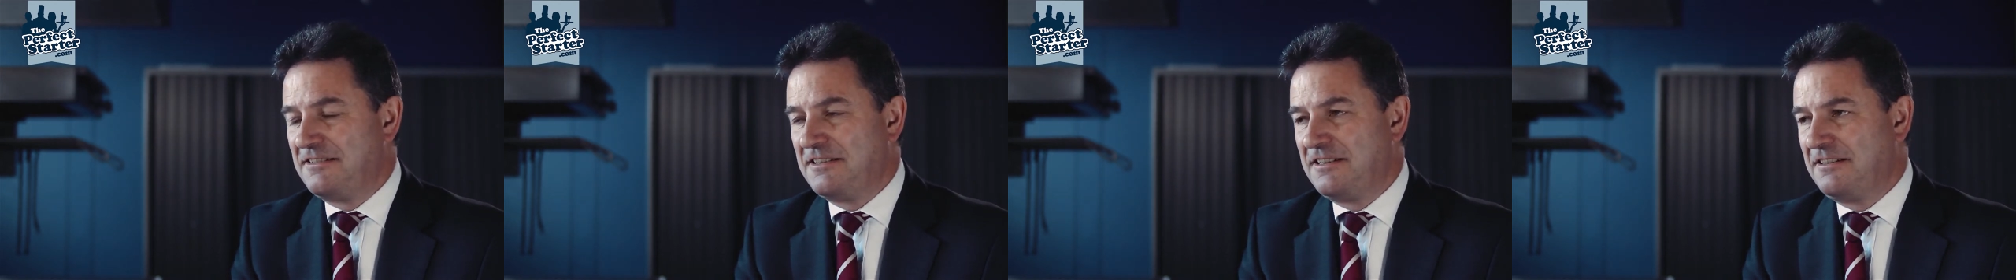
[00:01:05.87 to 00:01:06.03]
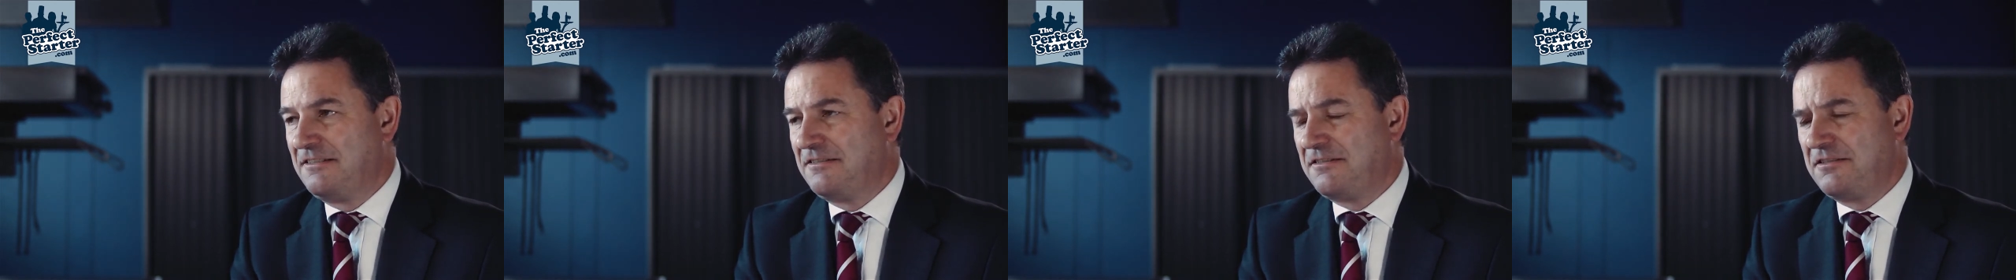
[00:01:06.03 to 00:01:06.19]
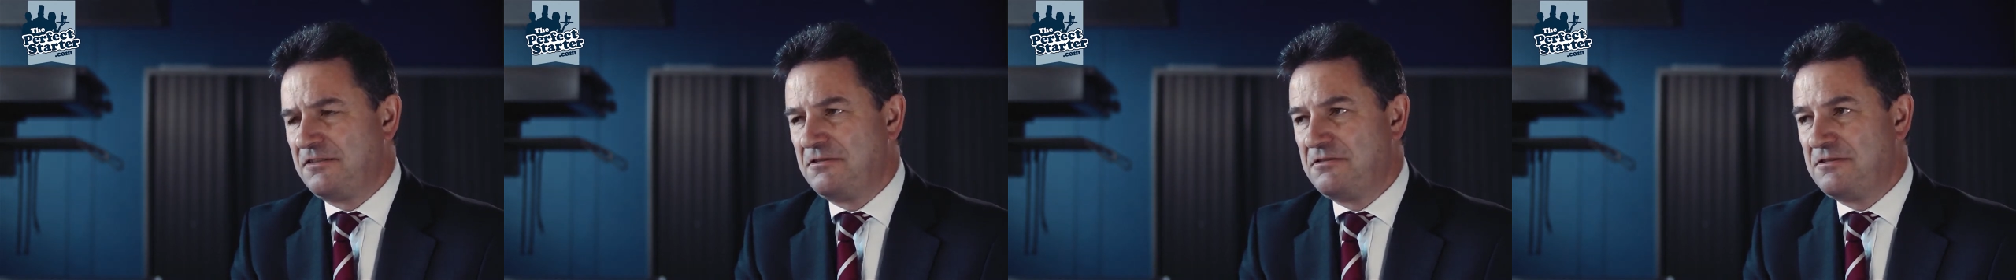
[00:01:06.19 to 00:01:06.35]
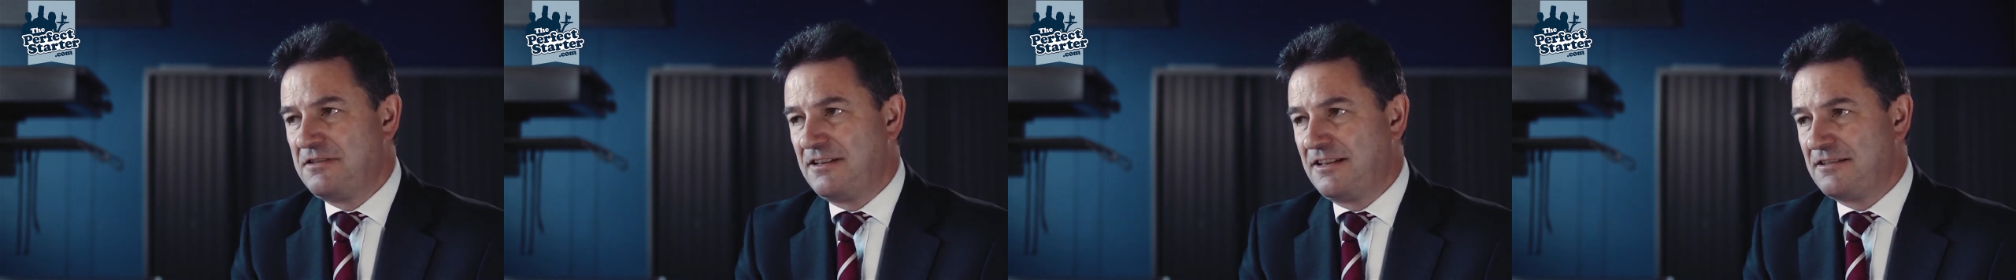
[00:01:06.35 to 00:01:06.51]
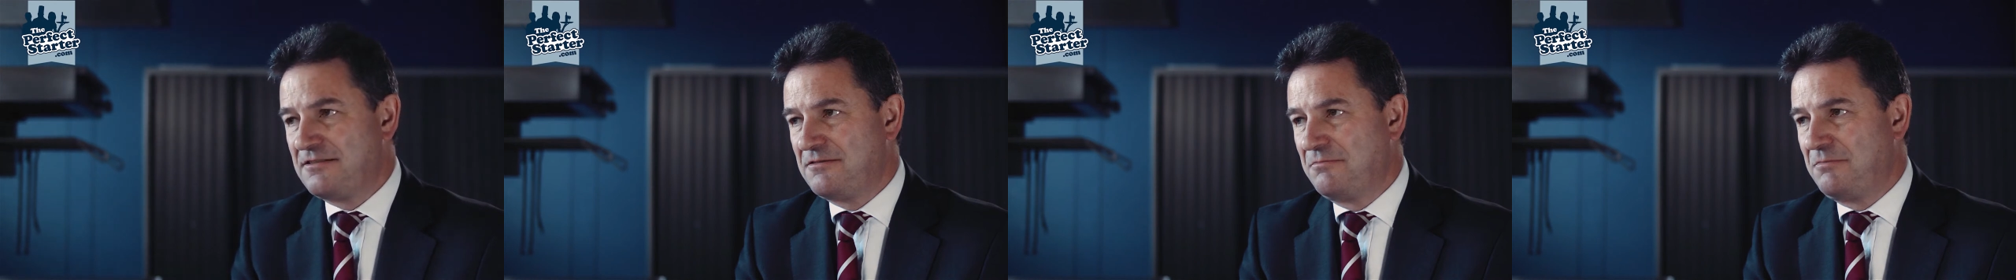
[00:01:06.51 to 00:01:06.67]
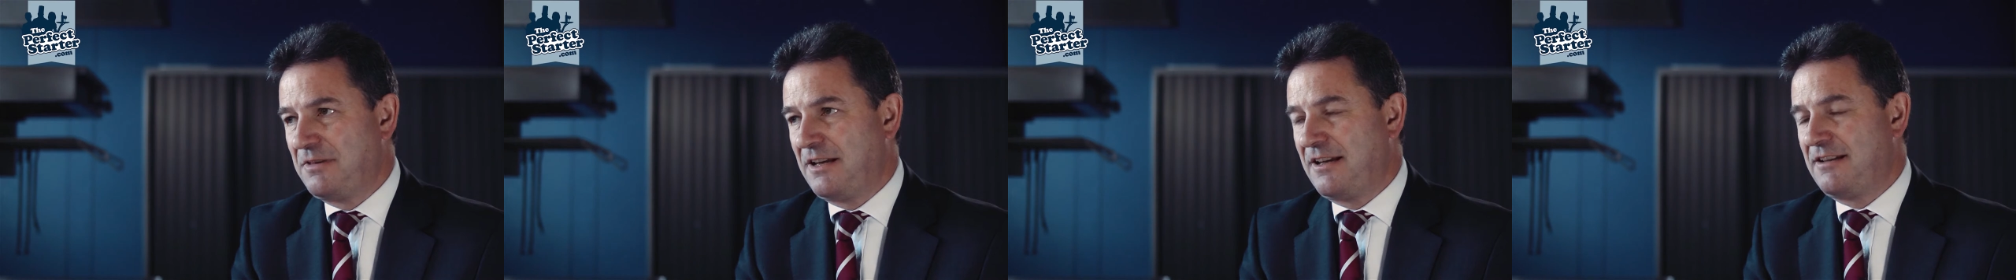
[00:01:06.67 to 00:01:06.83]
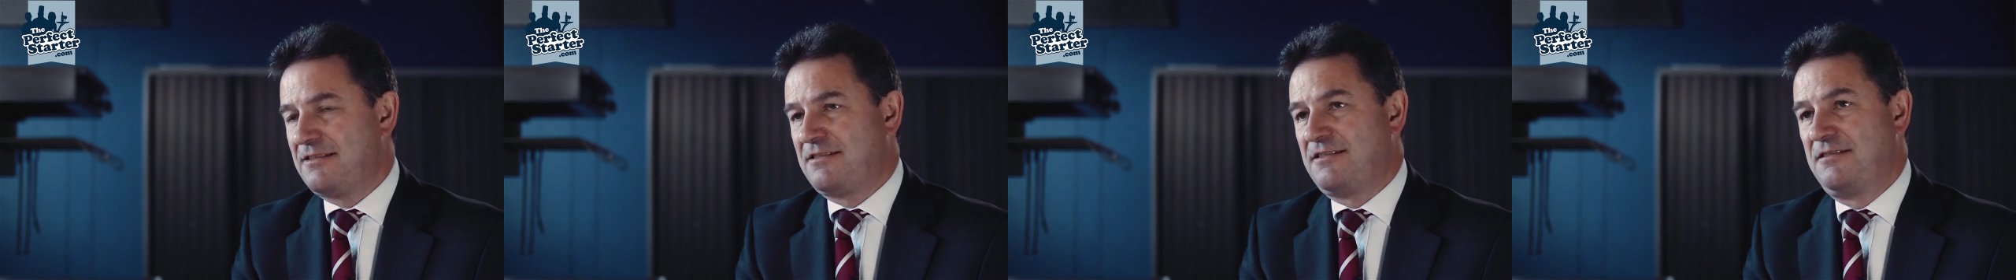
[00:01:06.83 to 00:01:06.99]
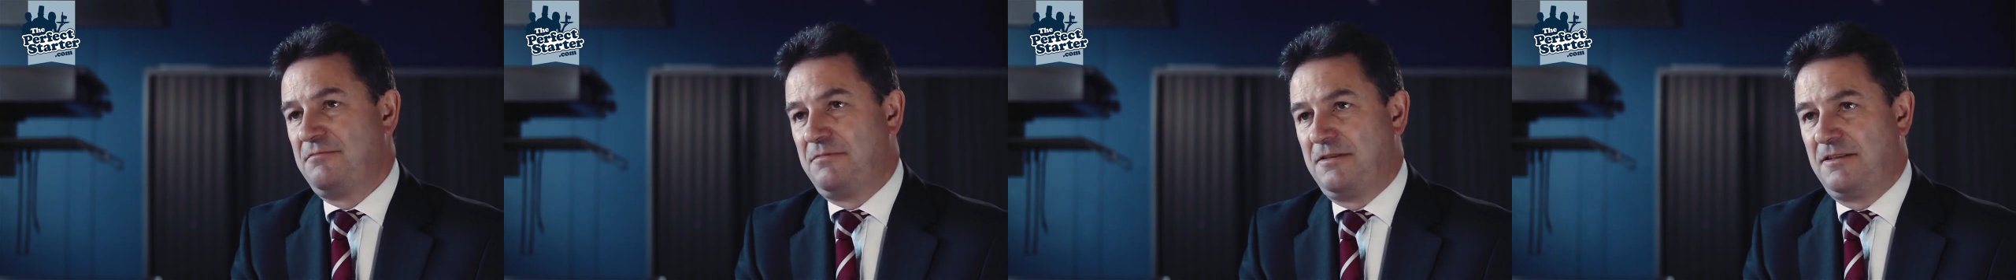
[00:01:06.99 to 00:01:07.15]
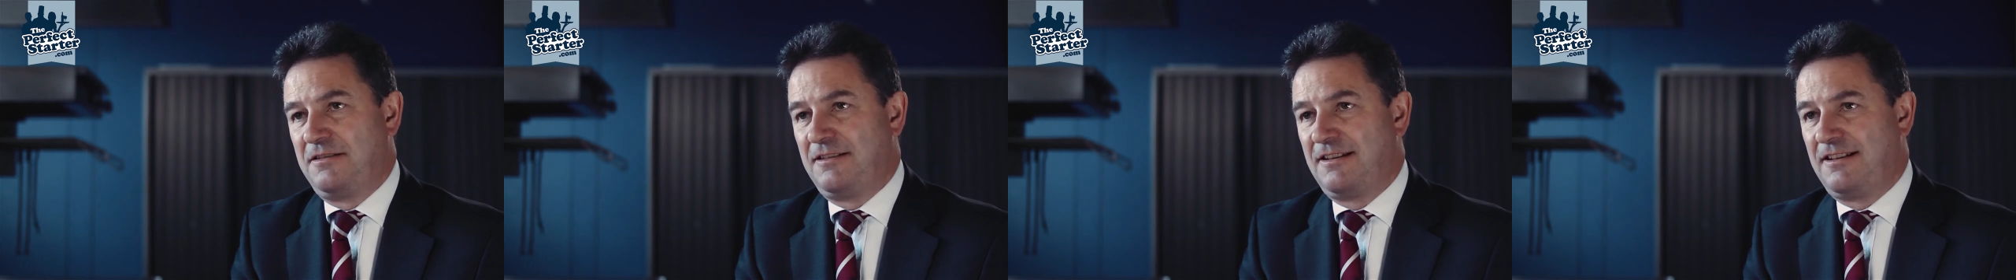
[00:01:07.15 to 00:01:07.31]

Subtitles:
Enthusiasm has to be